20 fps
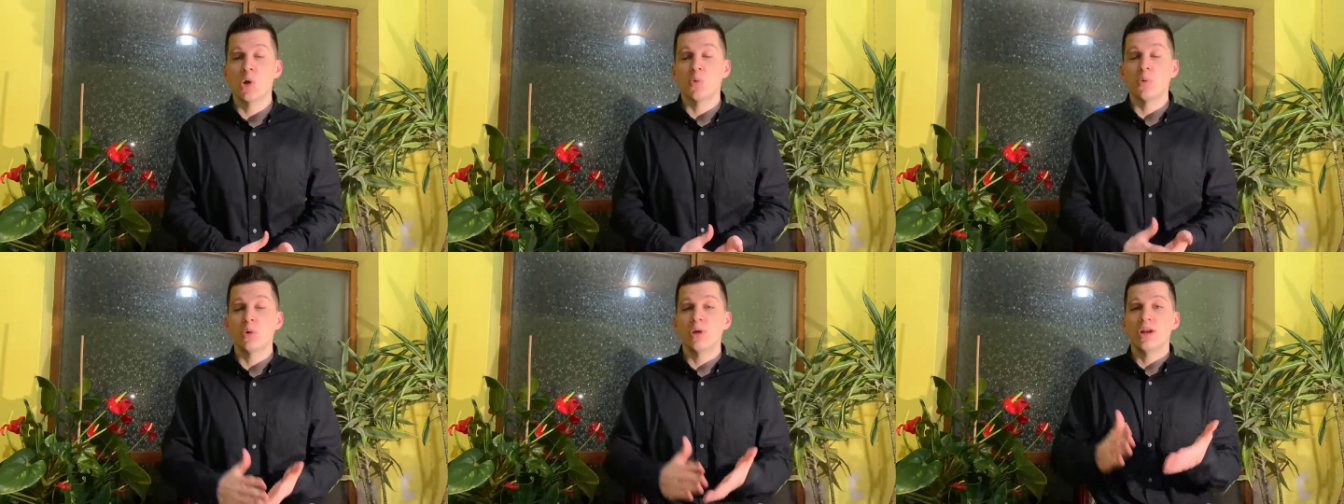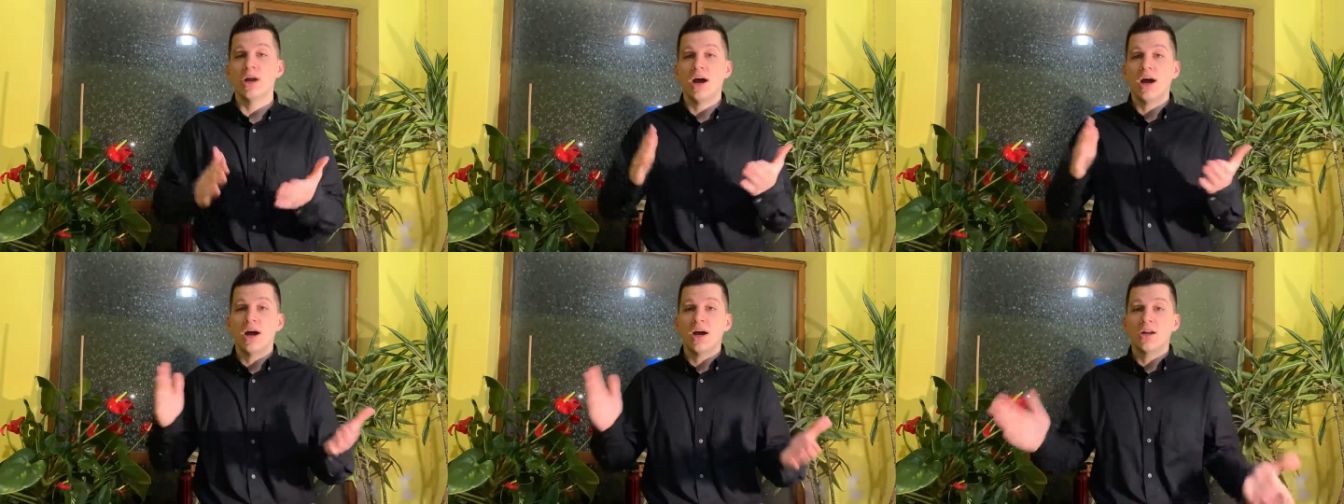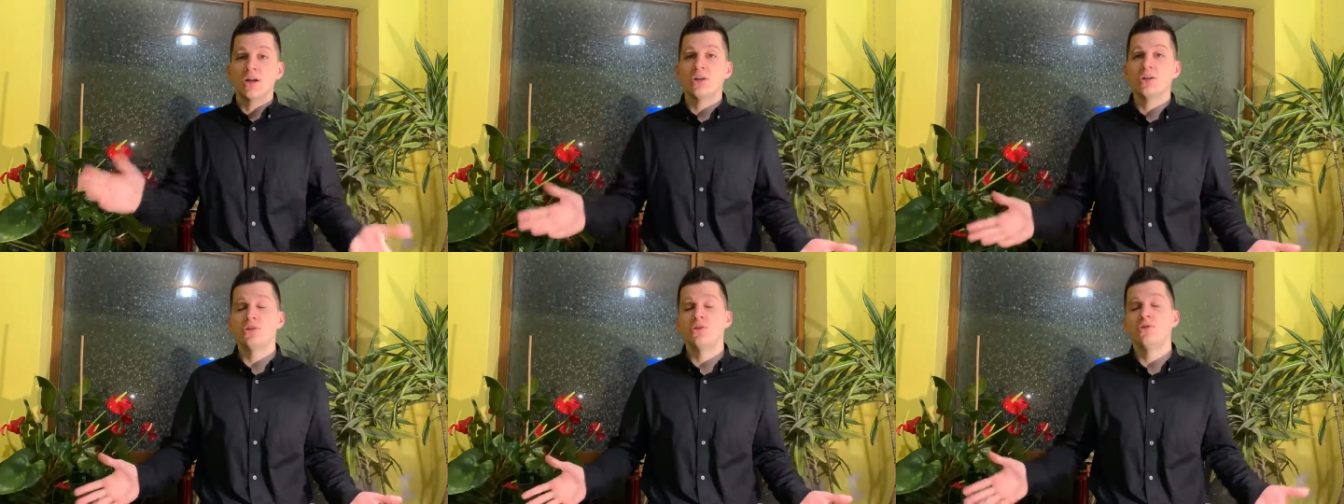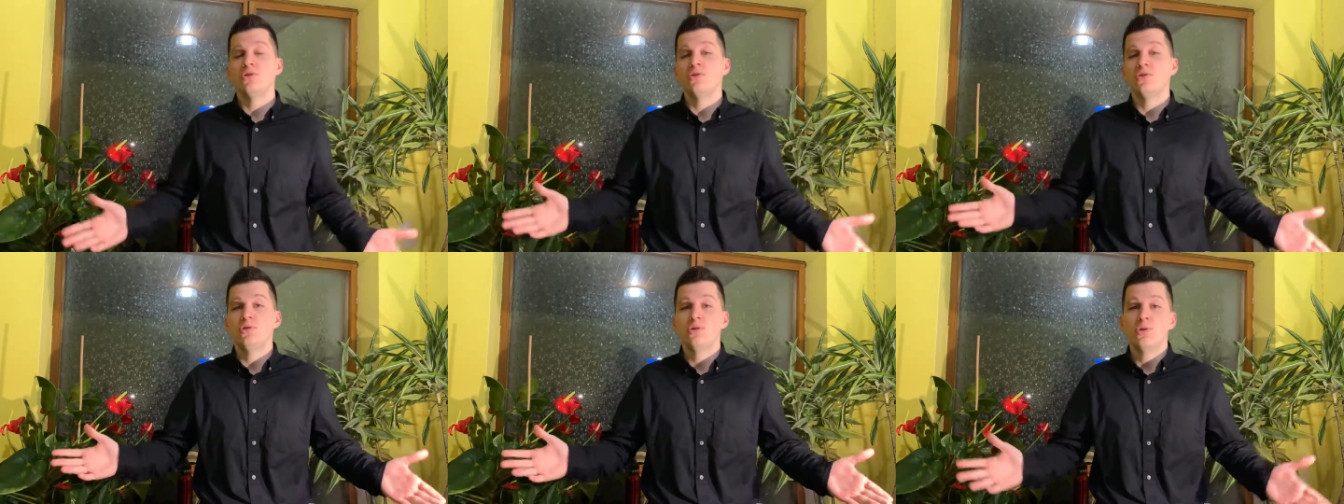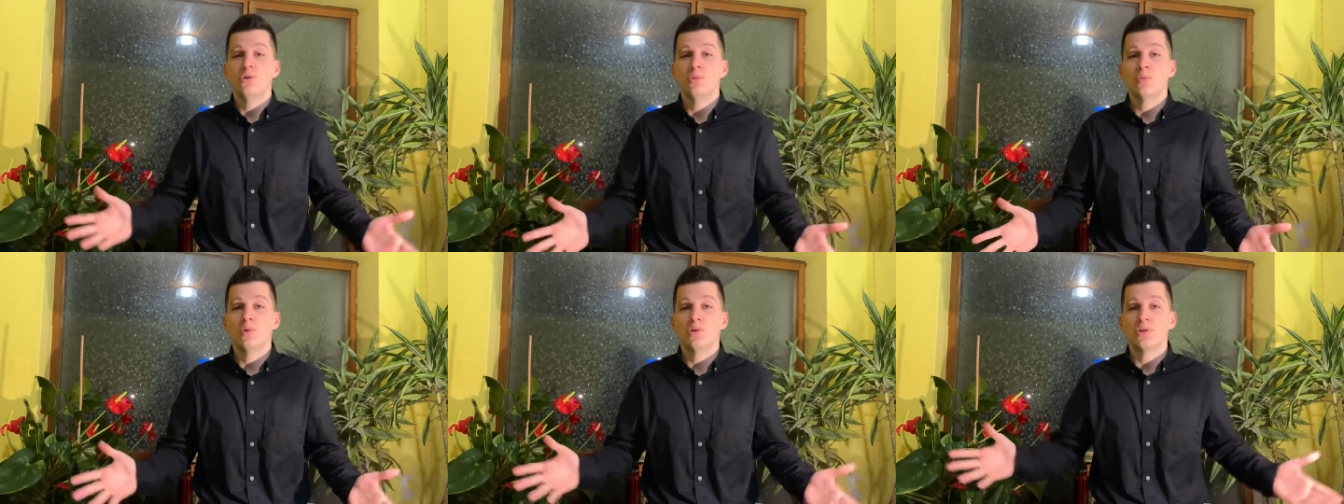with other
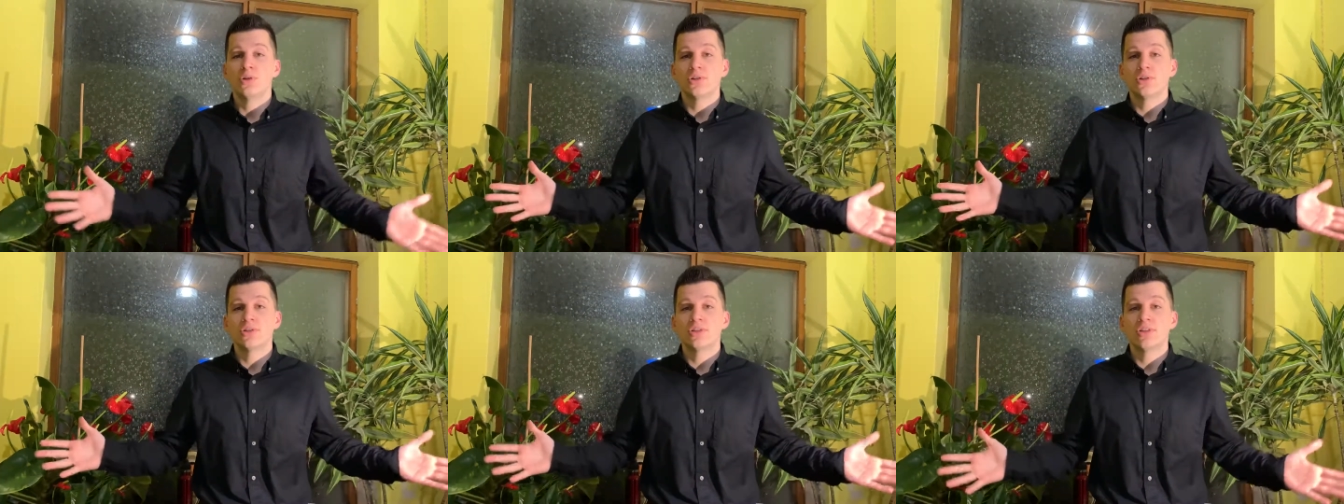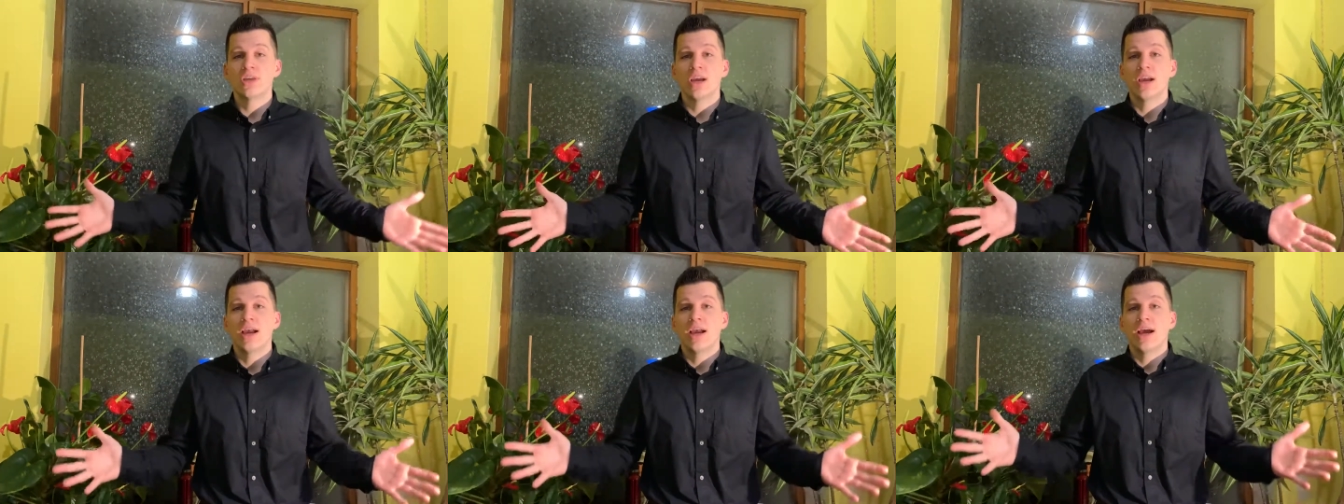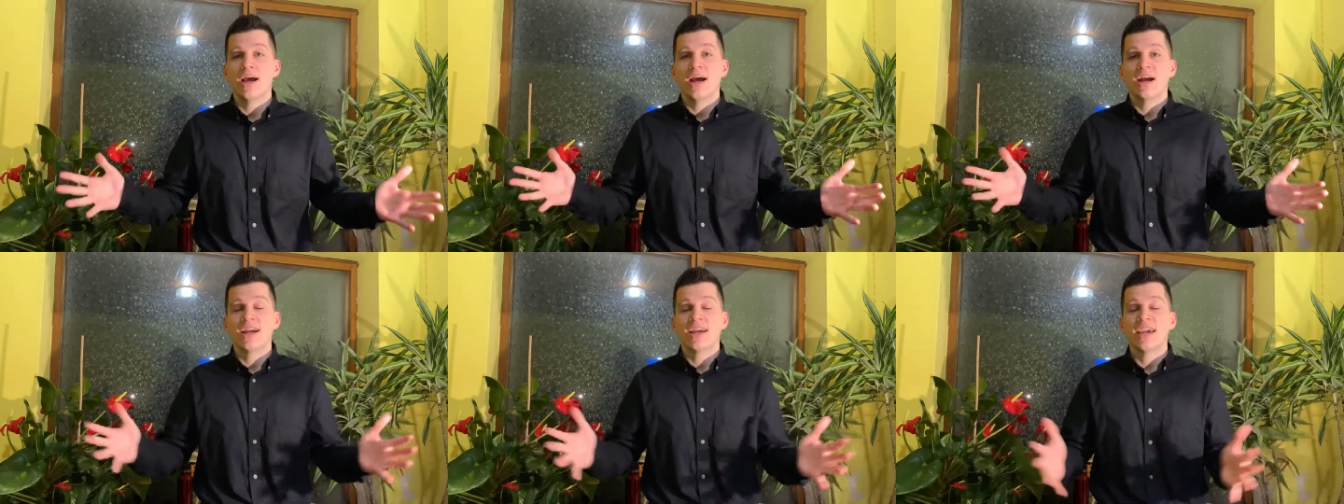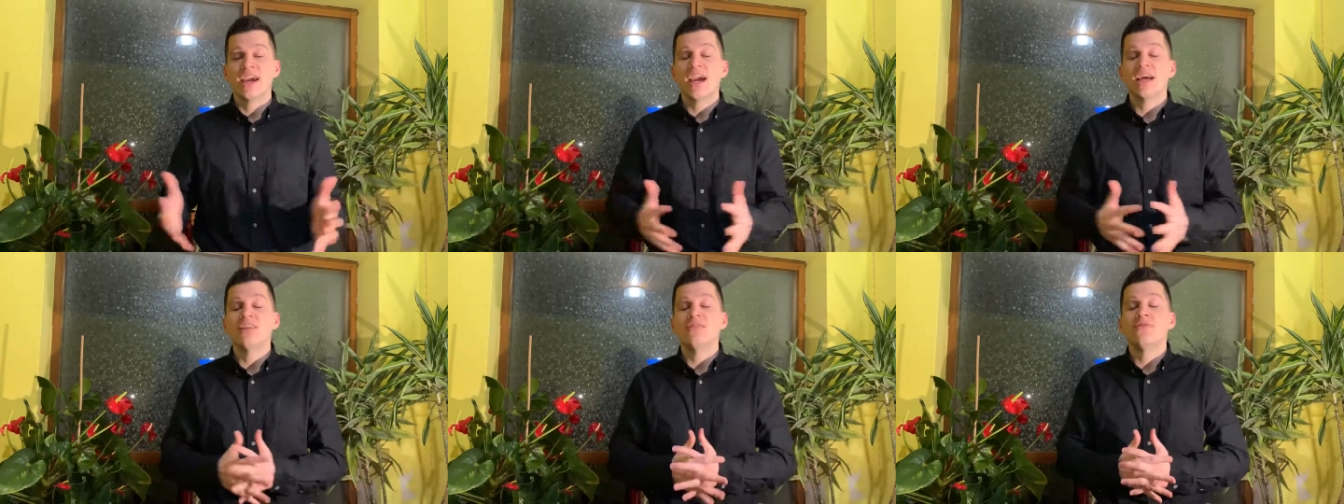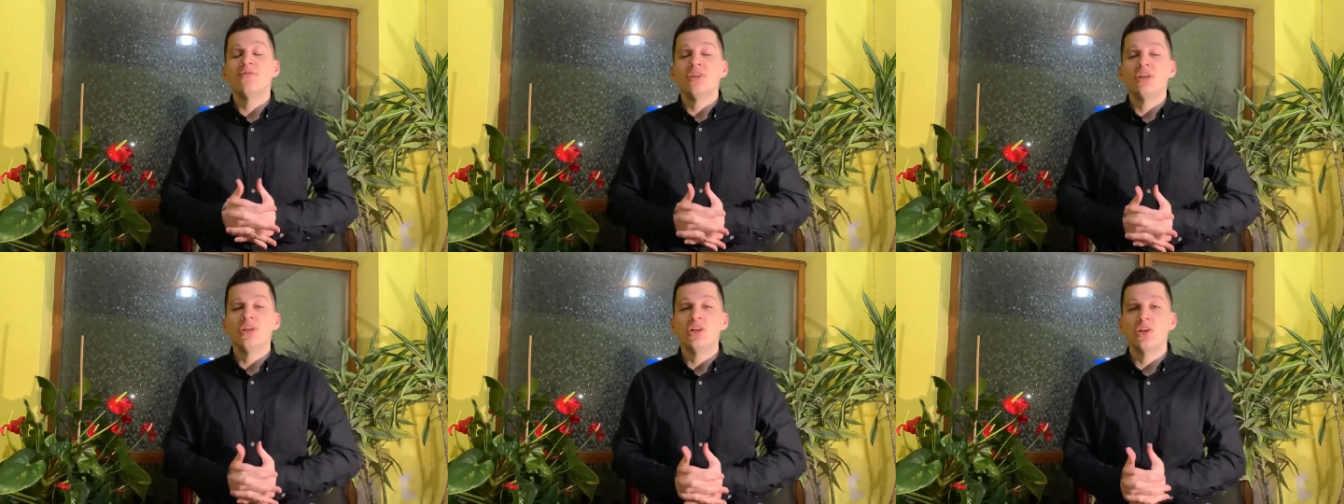YouTubers,
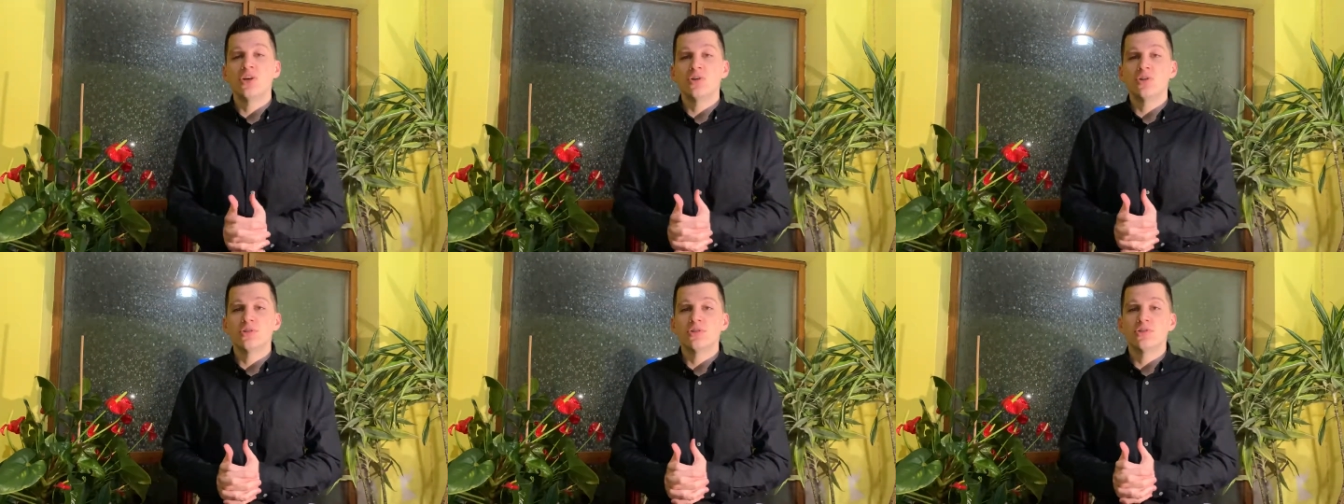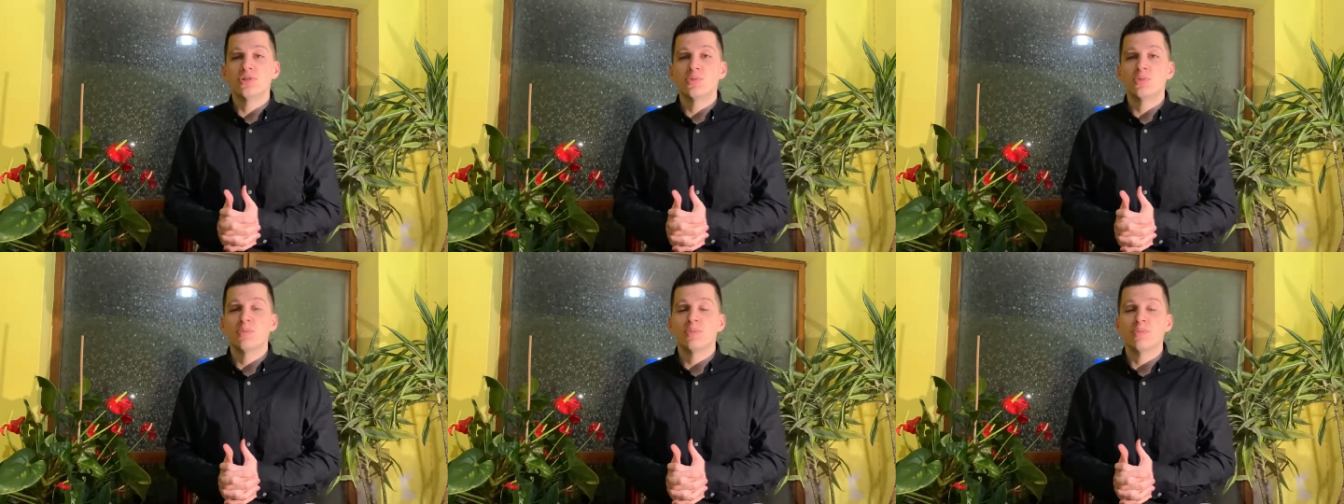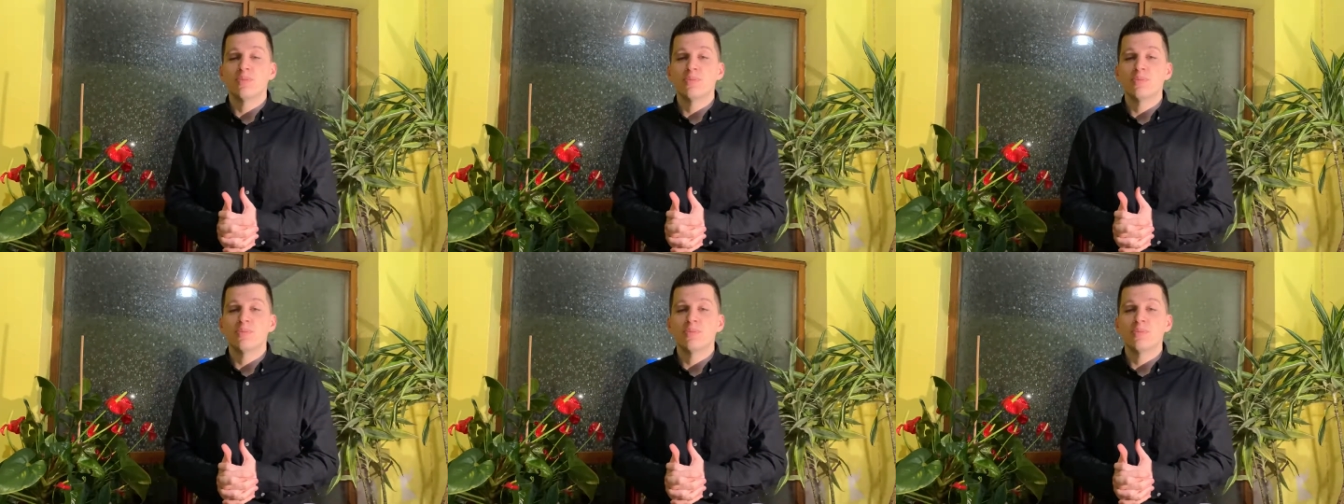cat videos,